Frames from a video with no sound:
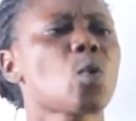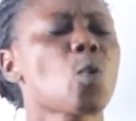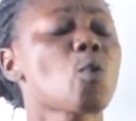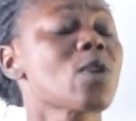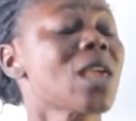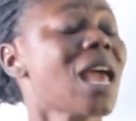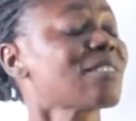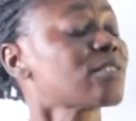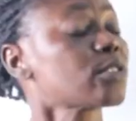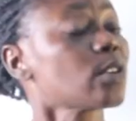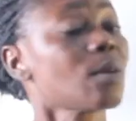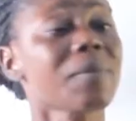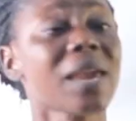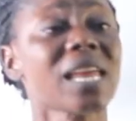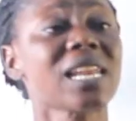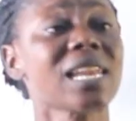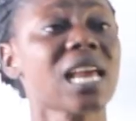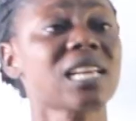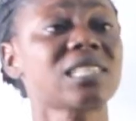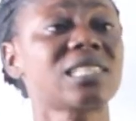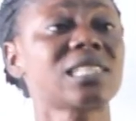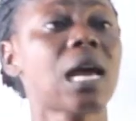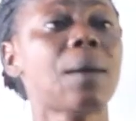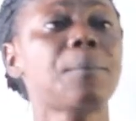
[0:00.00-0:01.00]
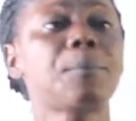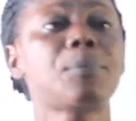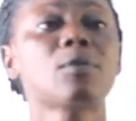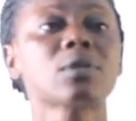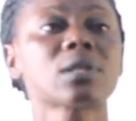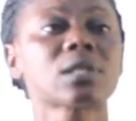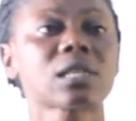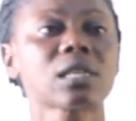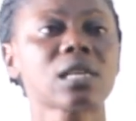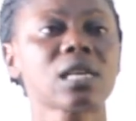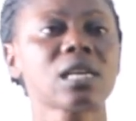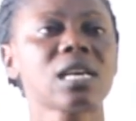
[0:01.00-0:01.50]
We have so many
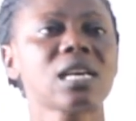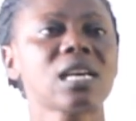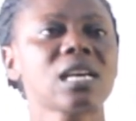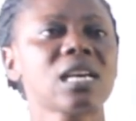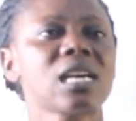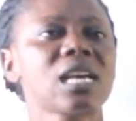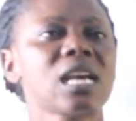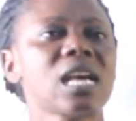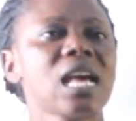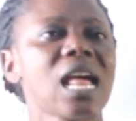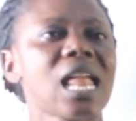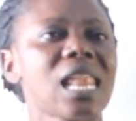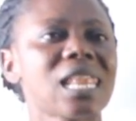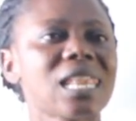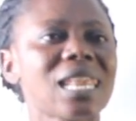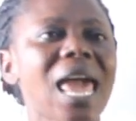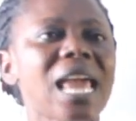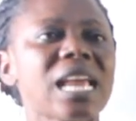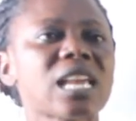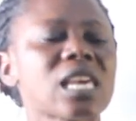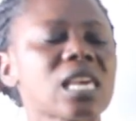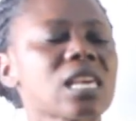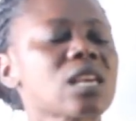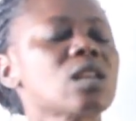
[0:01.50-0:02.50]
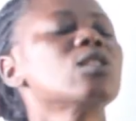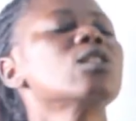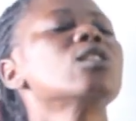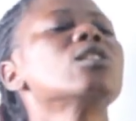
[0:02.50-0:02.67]
examples like